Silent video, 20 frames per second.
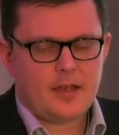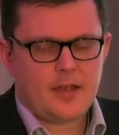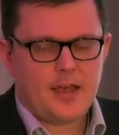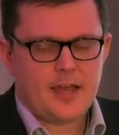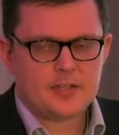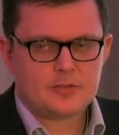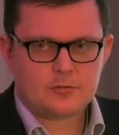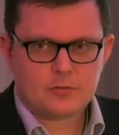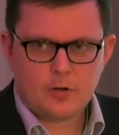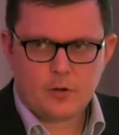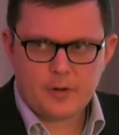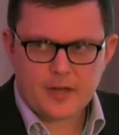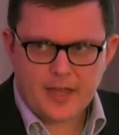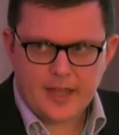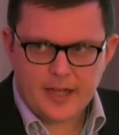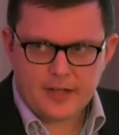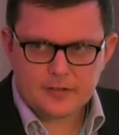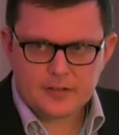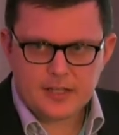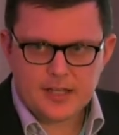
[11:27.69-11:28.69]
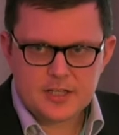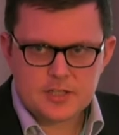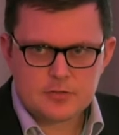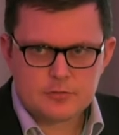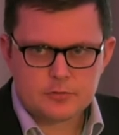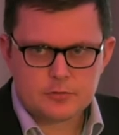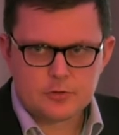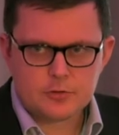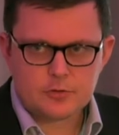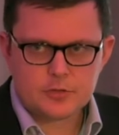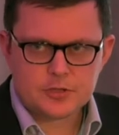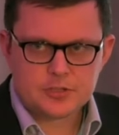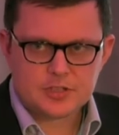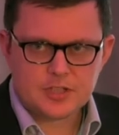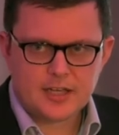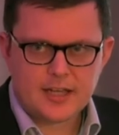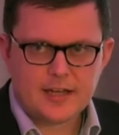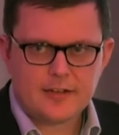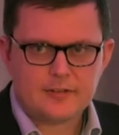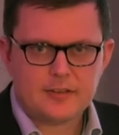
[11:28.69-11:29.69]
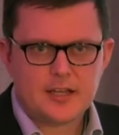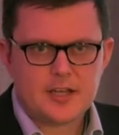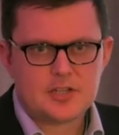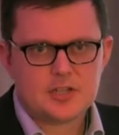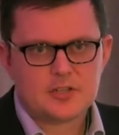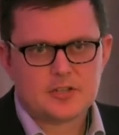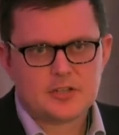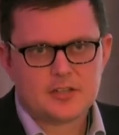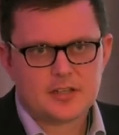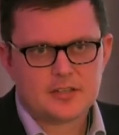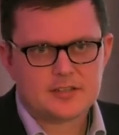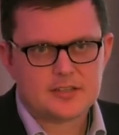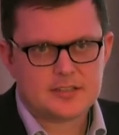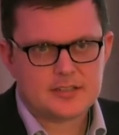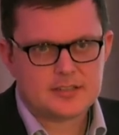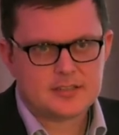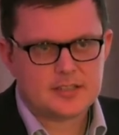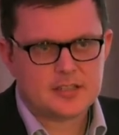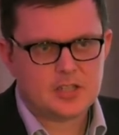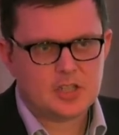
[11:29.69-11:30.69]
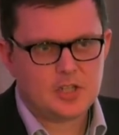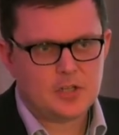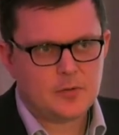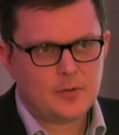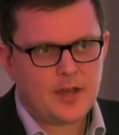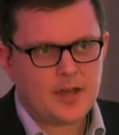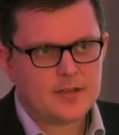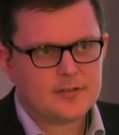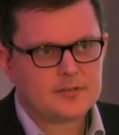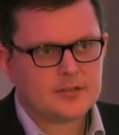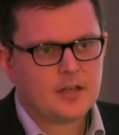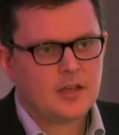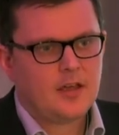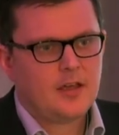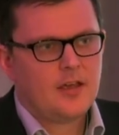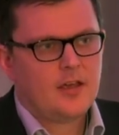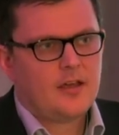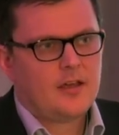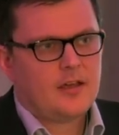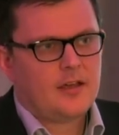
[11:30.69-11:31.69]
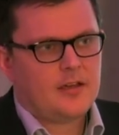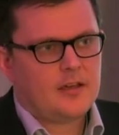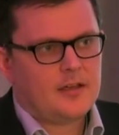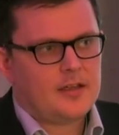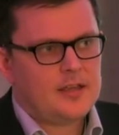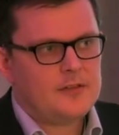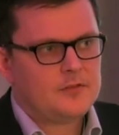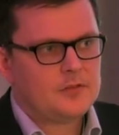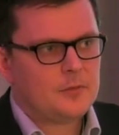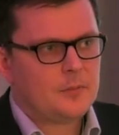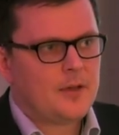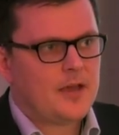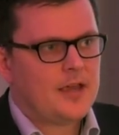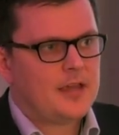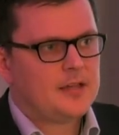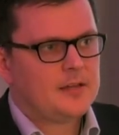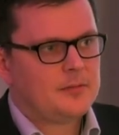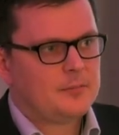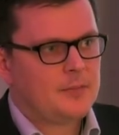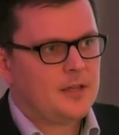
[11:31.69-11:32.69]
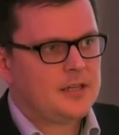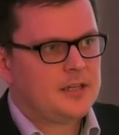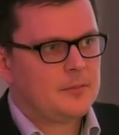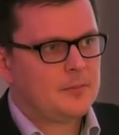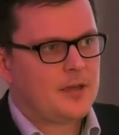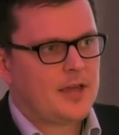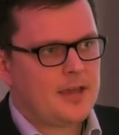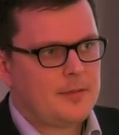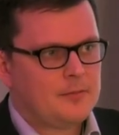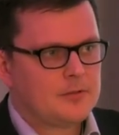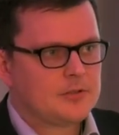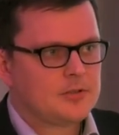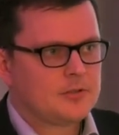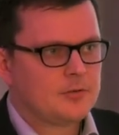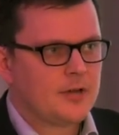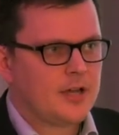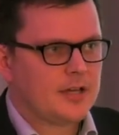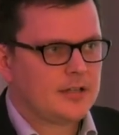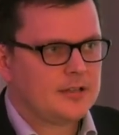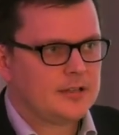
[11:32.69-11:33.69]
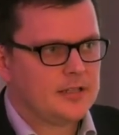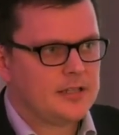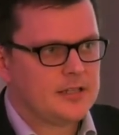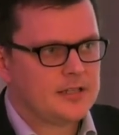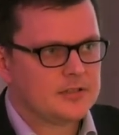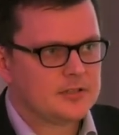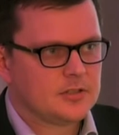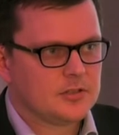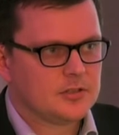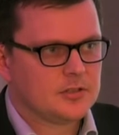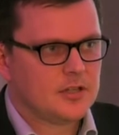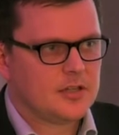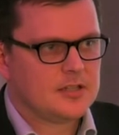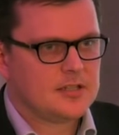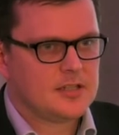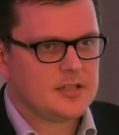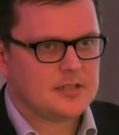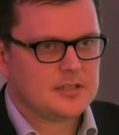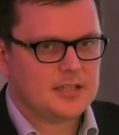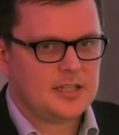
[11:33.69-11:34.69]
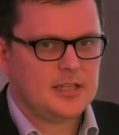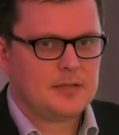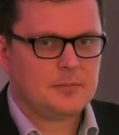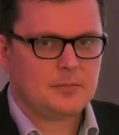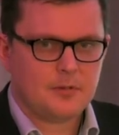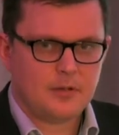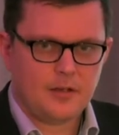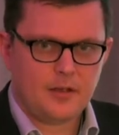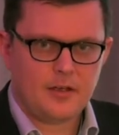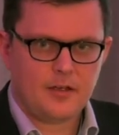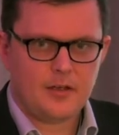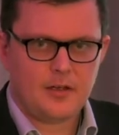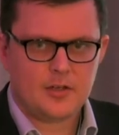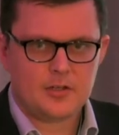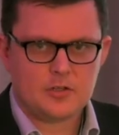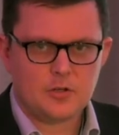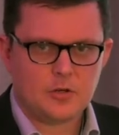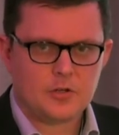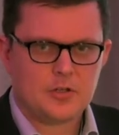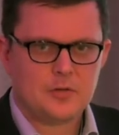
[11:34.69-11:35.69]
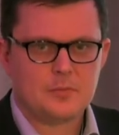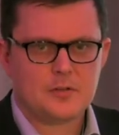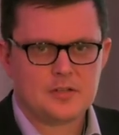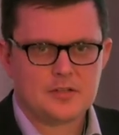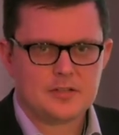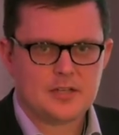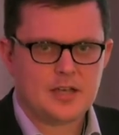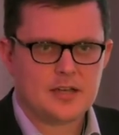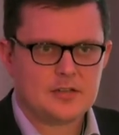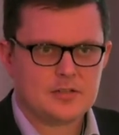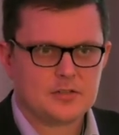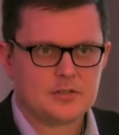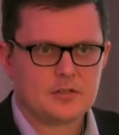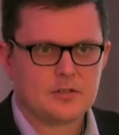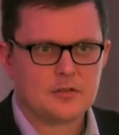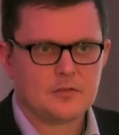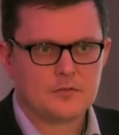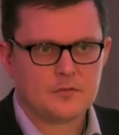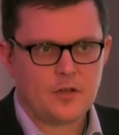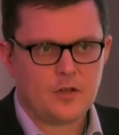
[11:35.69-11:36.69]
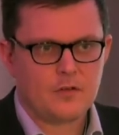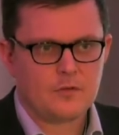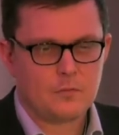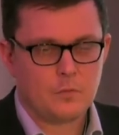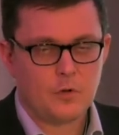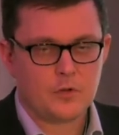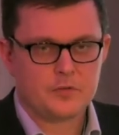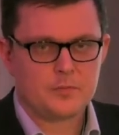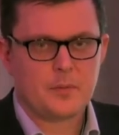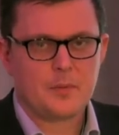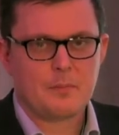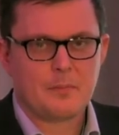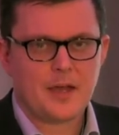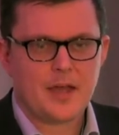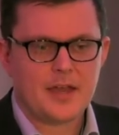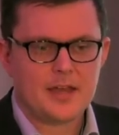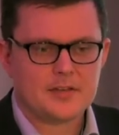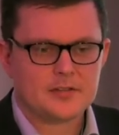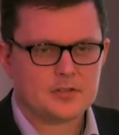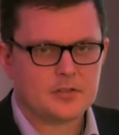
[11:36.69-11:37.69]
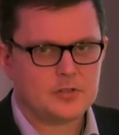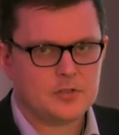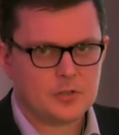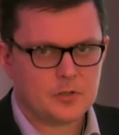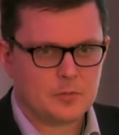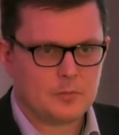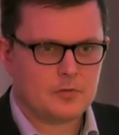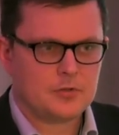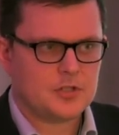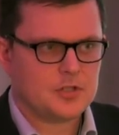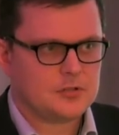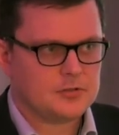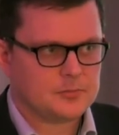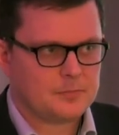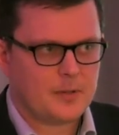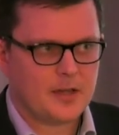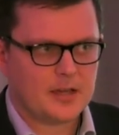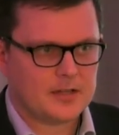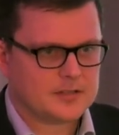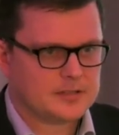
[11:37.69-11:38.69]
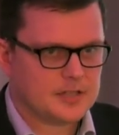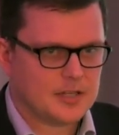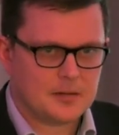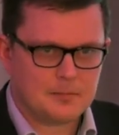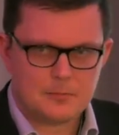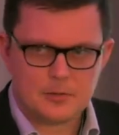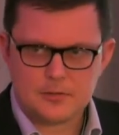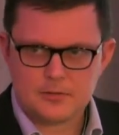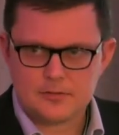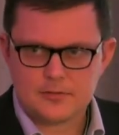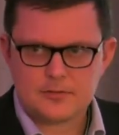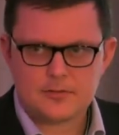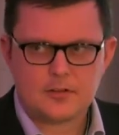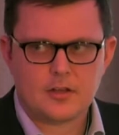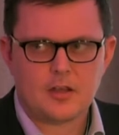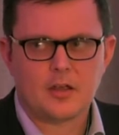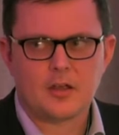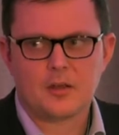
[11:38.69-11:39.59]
escrow account ledger or the trust account ledger that exists in the US. If you're making payments directly, it's a good idea to keep a documentation of what's been paid so you can produce bank statements